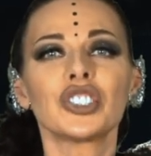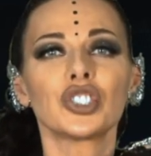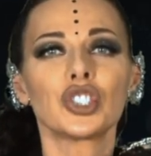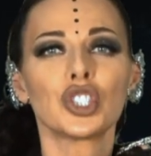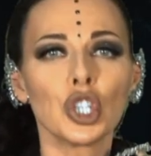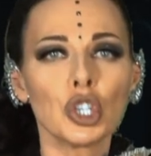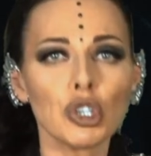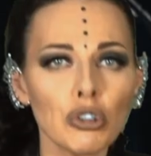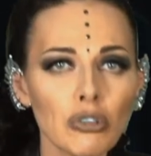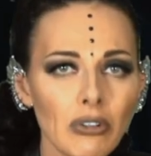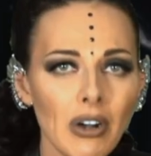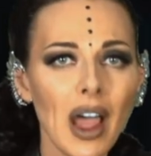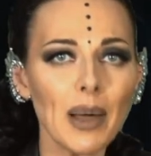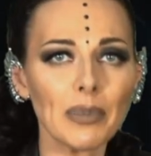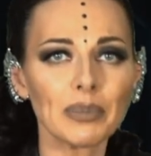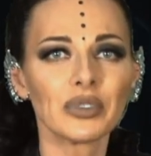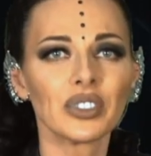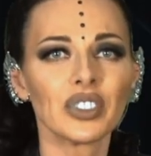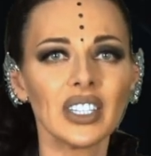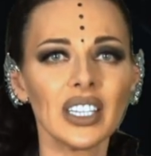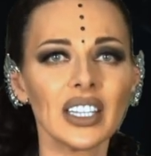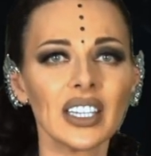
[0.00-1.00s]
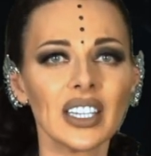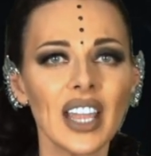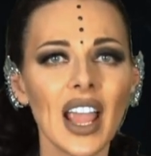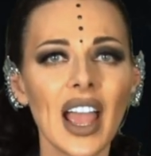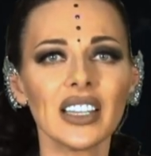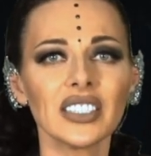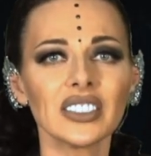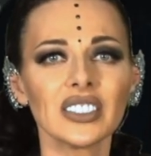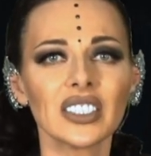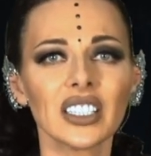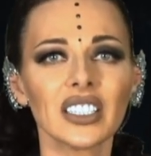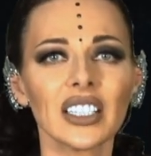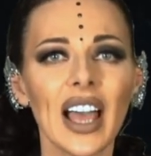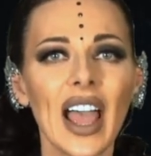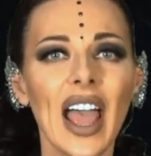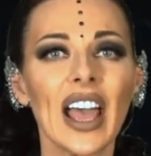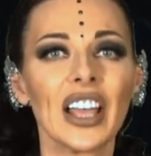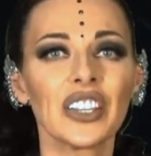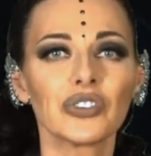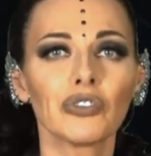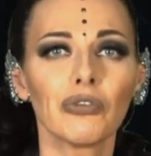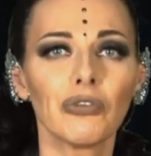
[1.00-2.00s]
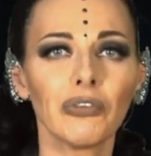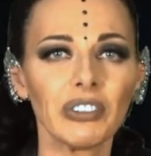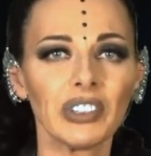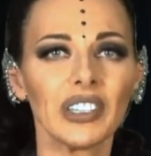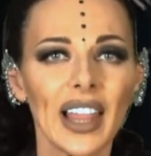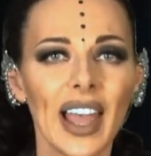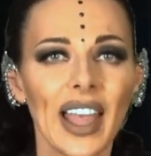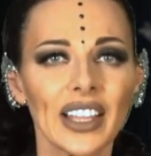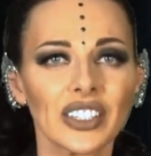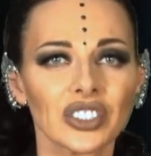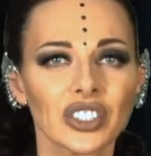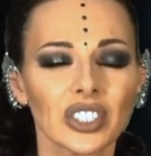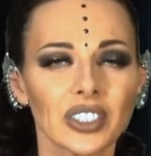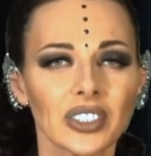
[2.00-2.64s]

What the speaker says: dropped the candle and fled,